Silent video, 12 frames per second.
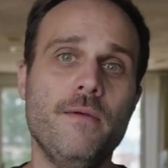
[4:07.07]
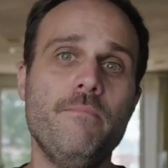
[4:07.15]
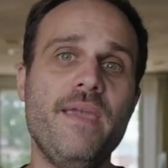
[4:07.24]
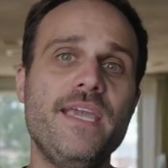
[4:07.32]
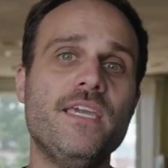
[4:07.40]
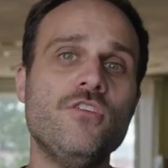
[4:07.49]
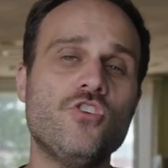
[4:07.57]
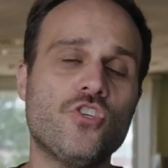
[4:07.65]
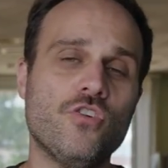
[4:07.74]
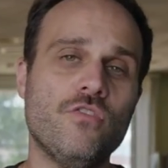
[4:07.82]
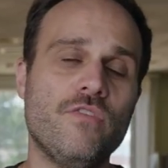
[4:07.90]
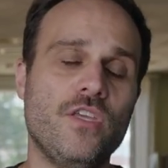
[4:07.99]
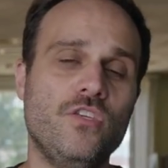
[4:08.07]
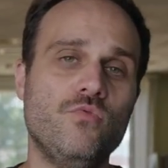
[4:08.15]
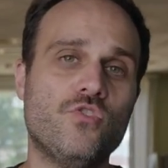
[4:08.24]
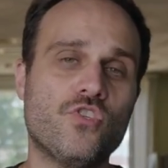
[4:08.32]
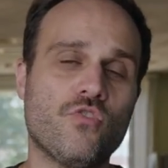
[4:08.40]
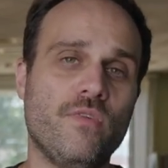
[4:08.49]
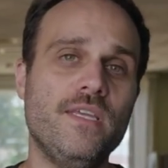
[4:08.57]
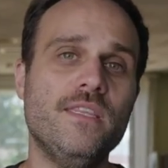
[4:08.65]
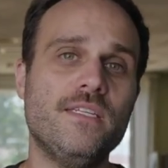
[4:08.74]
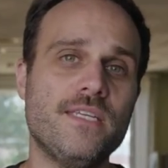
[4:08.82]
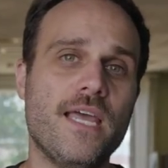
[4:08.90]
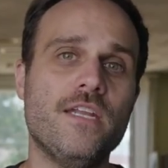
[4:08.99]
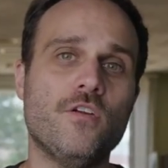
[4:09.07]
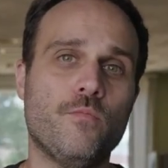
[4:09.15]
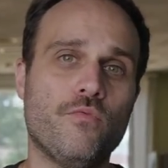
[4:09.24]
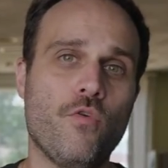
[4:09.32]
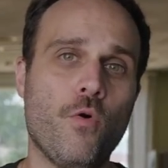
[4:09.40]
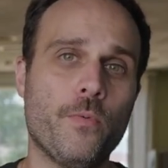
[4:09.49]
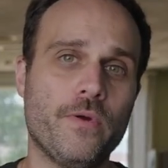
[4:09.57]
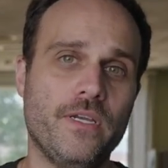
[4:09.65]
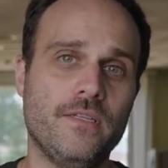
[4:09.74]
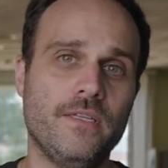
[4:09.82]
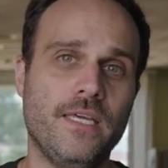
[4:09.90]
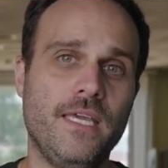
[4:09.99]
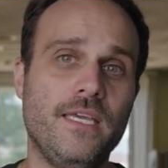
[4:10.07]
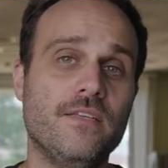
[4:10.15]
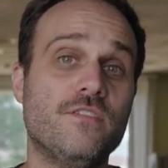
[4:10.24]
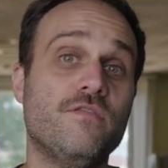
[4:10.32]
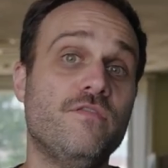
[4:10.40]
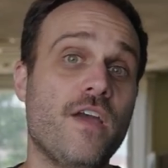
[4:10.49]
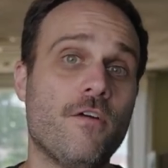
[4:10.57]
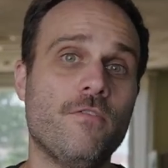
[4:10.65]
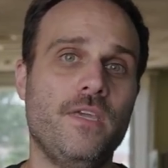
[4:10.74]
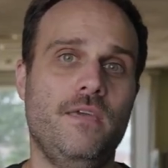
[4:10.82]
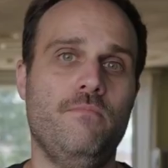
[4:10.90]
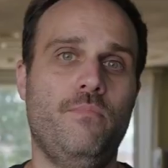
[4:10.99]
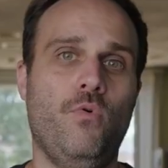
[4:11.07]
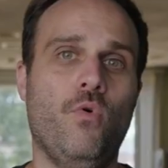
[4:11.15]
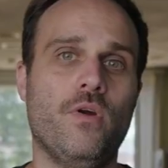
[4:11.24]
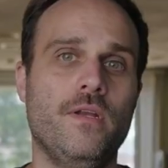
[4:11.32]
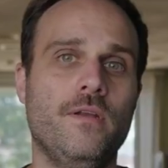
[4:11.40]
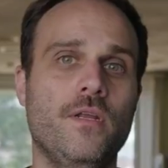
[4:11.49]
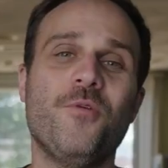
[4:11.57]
Making sure that you screen the tenant appropriately is very important.